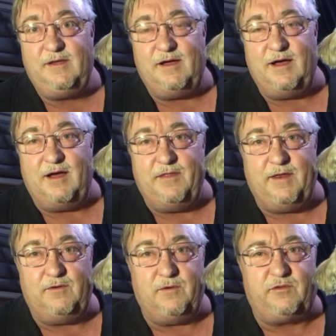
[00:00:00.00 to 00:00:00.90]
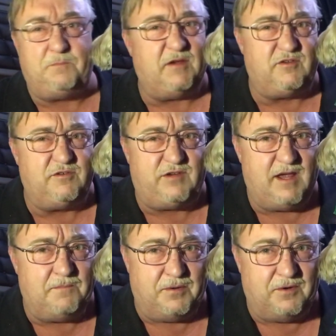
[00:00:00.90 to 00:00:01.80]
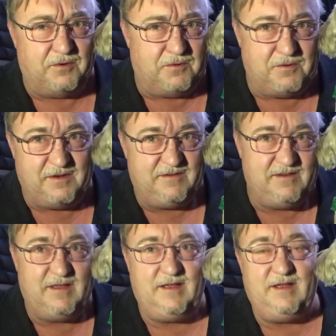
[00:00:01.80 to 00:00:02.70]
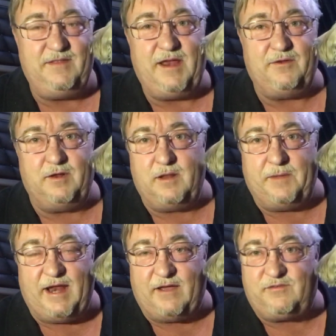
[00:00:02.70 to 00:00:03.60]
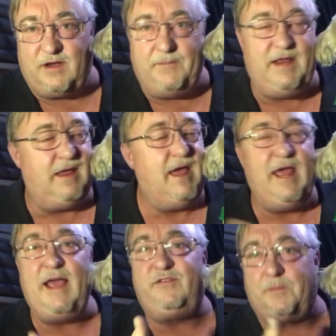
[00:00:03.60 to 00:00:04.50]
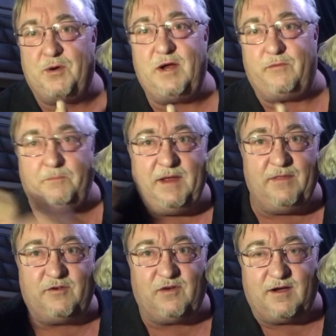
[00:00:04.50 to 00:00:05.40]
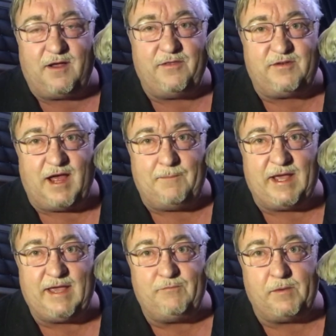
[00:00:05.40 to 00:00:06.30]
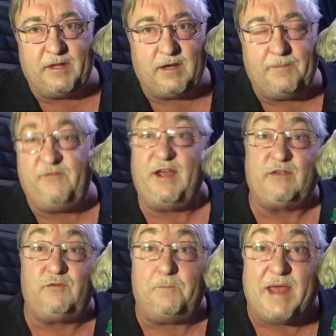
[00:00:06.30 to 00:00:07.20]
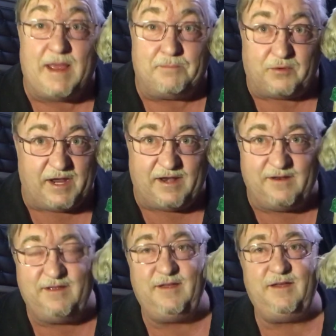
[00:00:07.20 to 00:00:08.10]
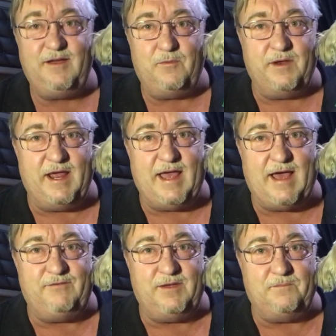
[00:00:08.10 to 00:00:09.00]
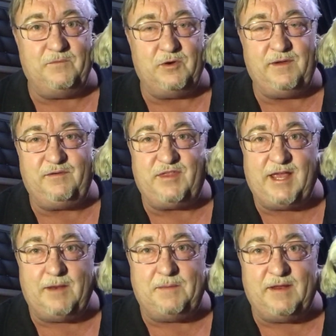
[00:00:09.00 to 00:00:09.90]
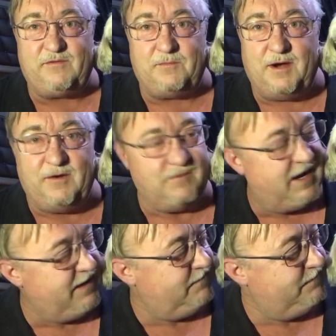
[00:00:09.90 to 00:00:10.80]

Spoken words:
They do a special shampoo. They do a little bit extra. I mean, he has to put up with me in the truck all the time. I give him a little bit of extra pampering when I have him do his thing at PetSmart, right?